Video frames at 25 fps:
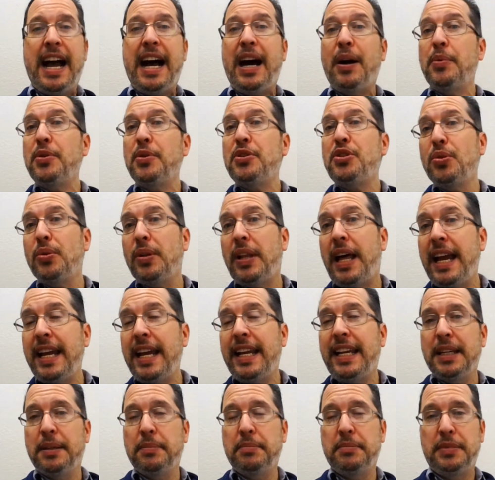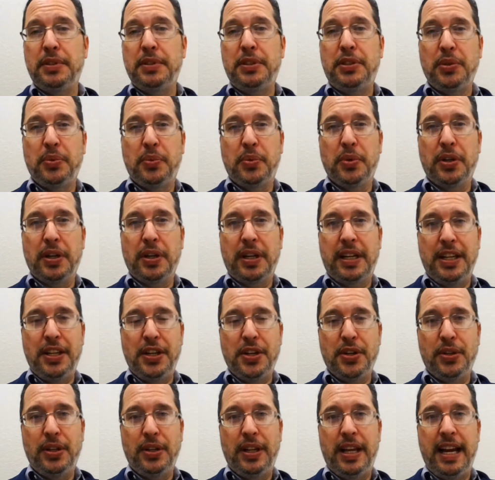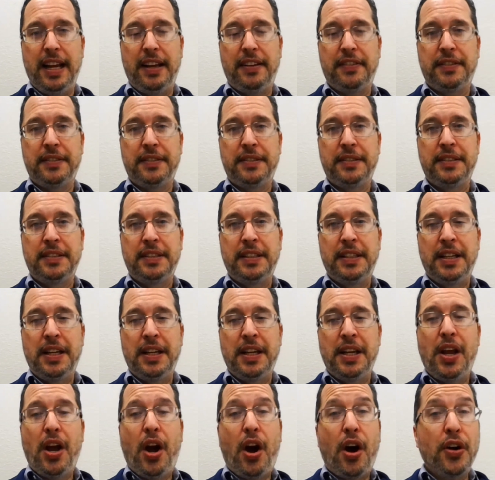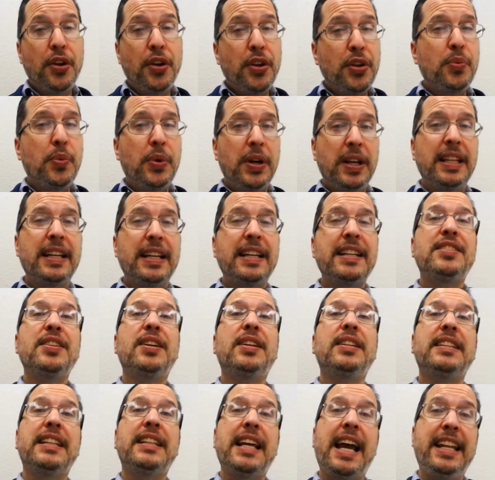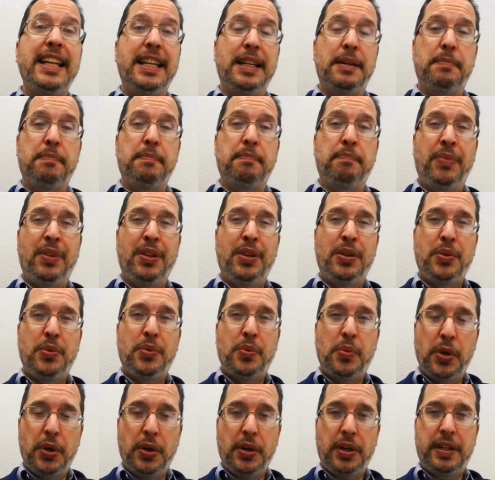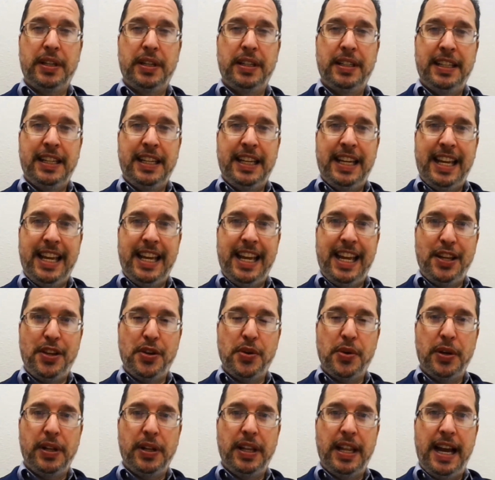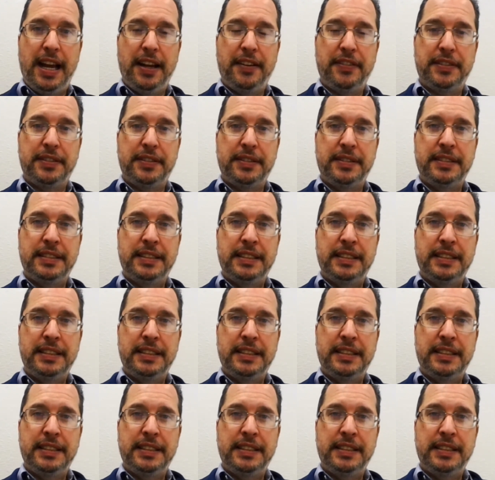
How would you like Him to work in your life? Are you willing to let Him work in your life?